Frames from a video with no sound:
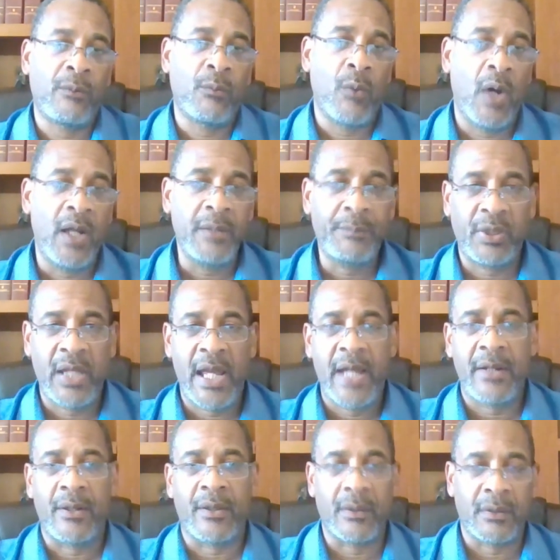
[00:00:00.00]
One
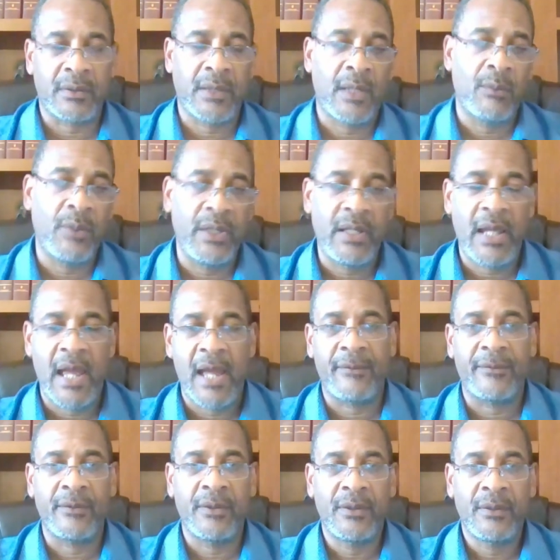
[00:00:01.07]
planter that we
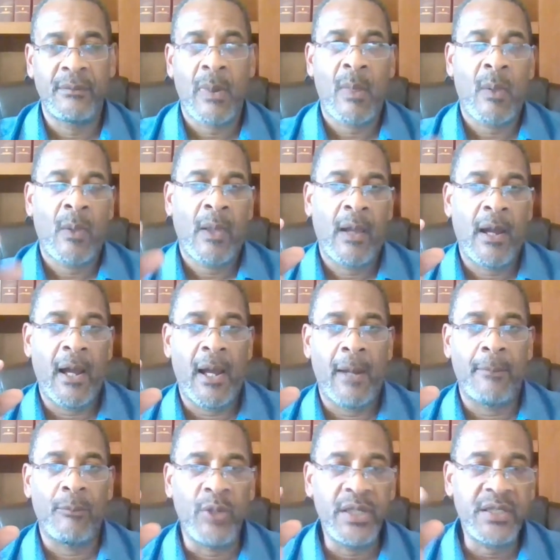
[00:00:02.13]
have,
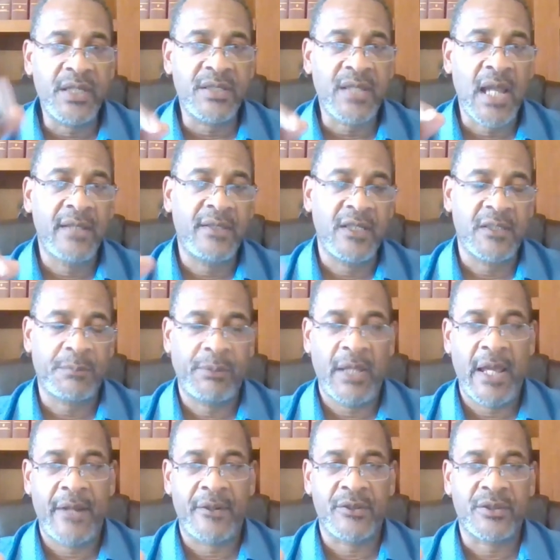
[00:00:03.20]
we designed these
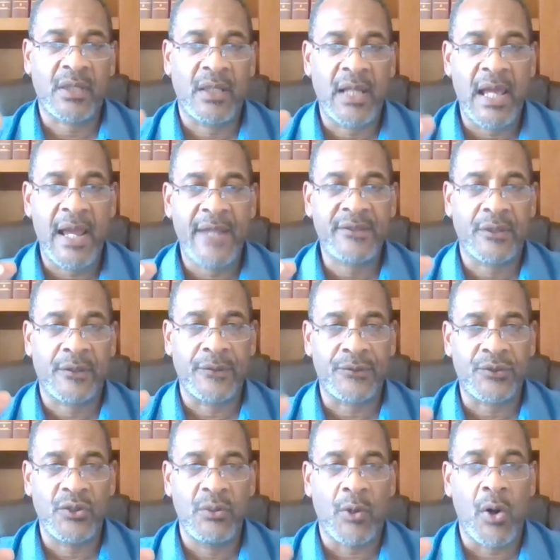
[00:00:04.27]
planters to last the
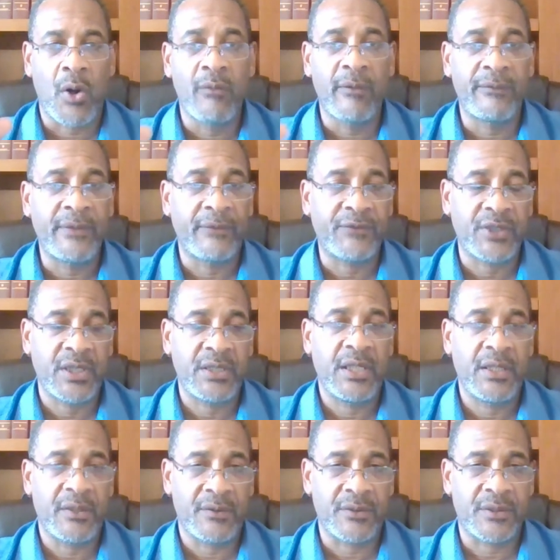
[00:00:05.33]
consumer over 15
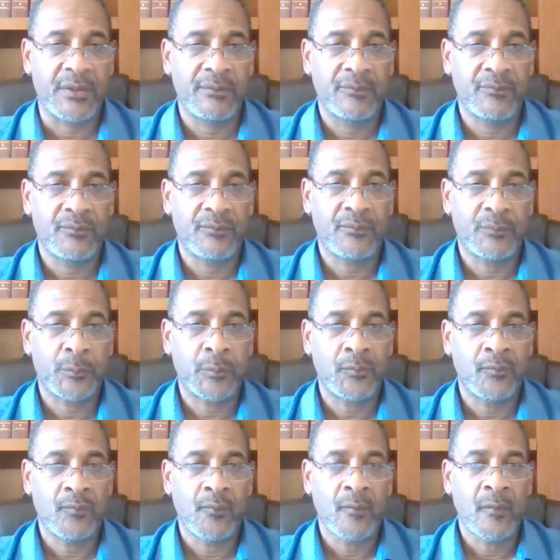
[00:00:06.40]
years.
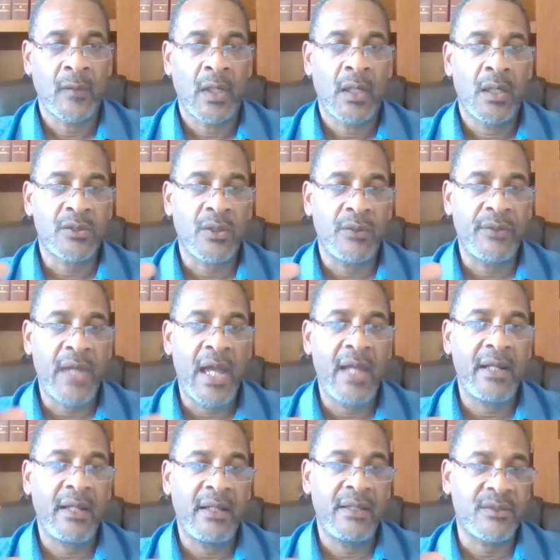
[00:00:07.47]
So
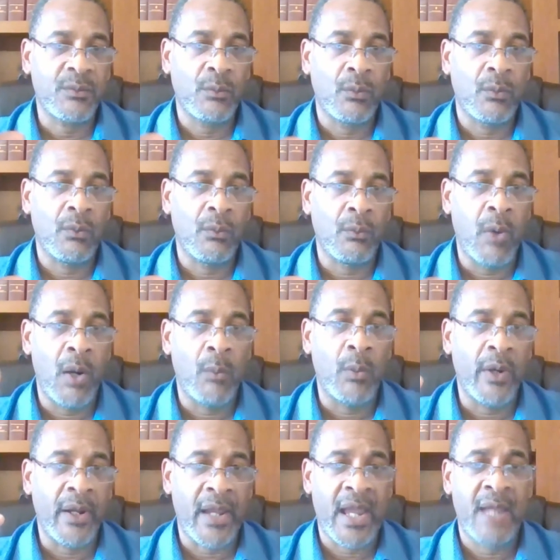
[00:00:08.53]
that is what
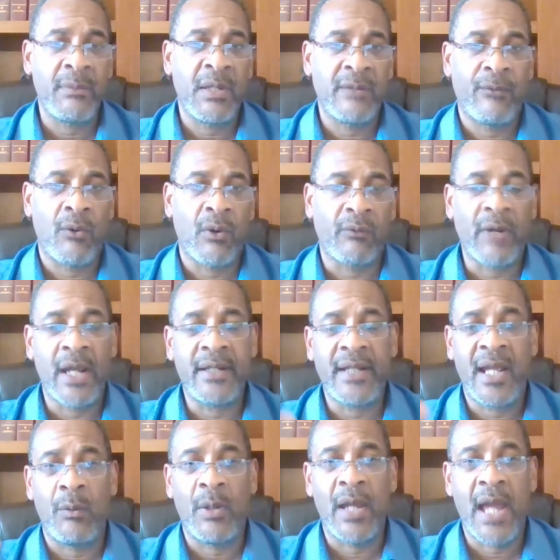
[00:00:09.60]
we're aiming for. Right
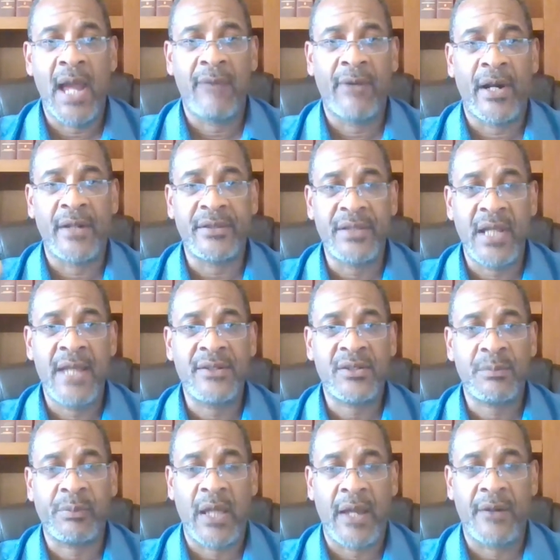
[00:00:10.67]
now, we have our
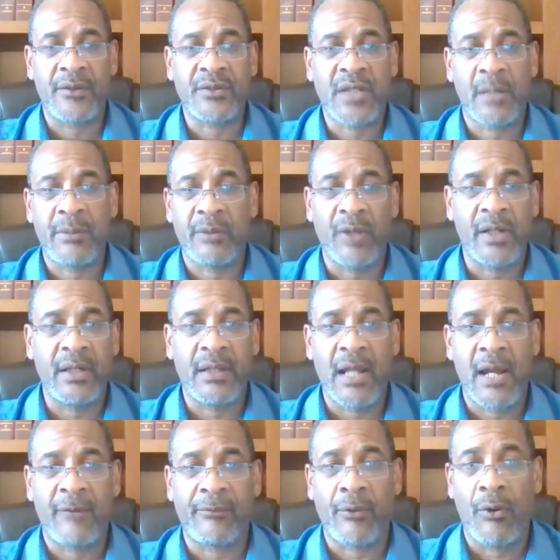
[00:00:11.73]
test planters that have been running
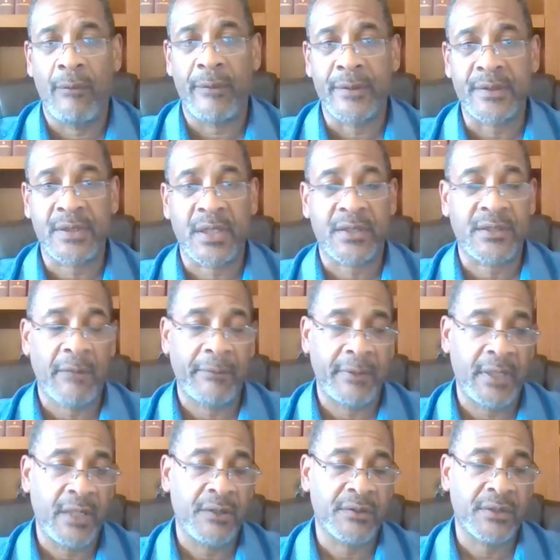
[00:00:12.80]
now for over 6,
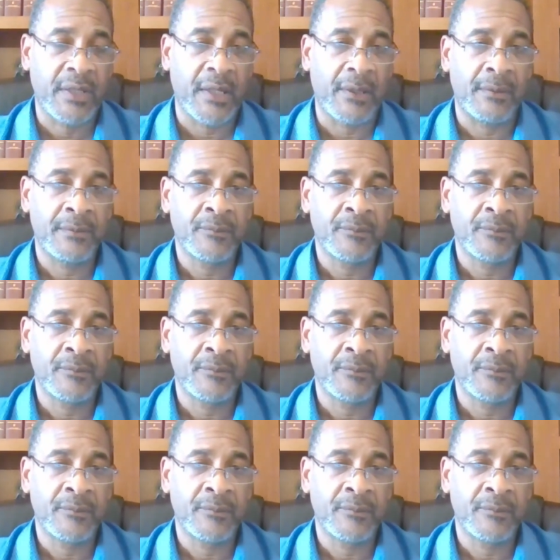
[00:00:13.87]
7 years now.